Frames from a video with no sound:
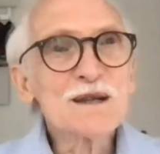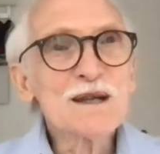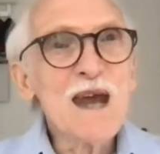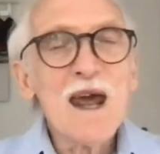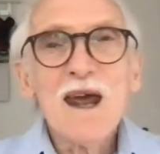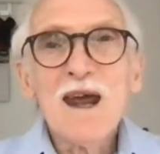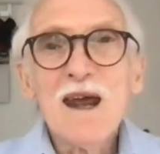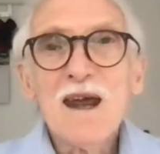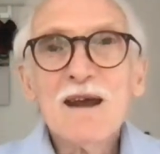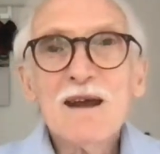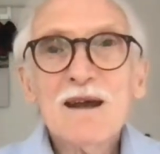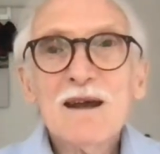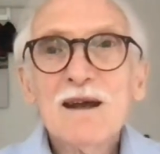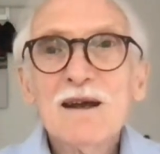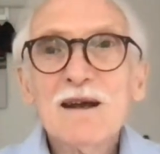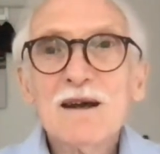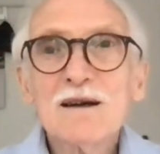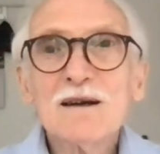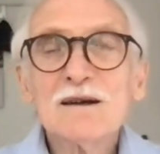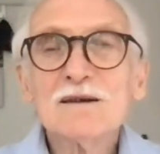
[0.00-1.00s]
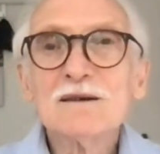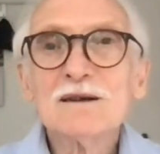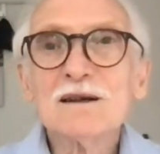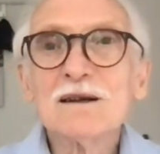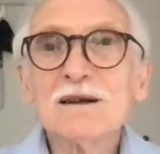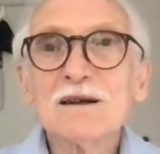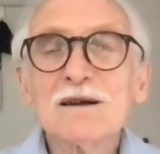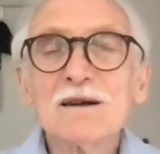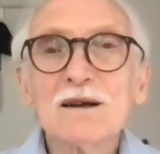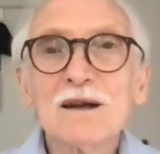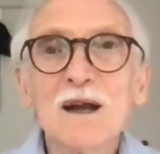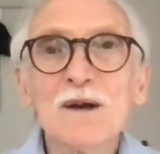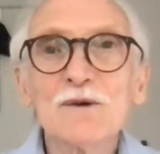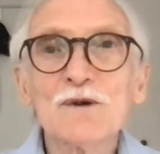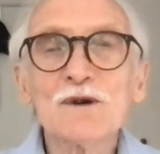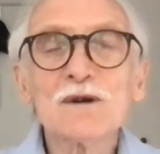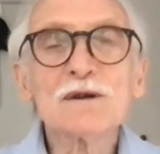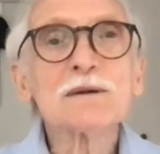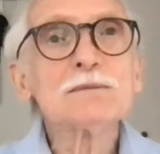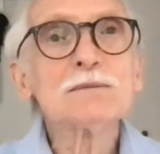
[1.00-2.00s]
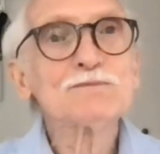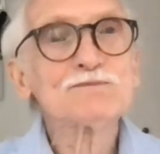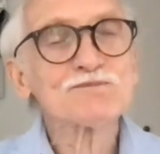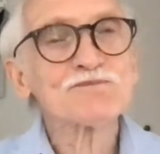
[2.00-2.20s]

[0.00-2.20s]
day here in London.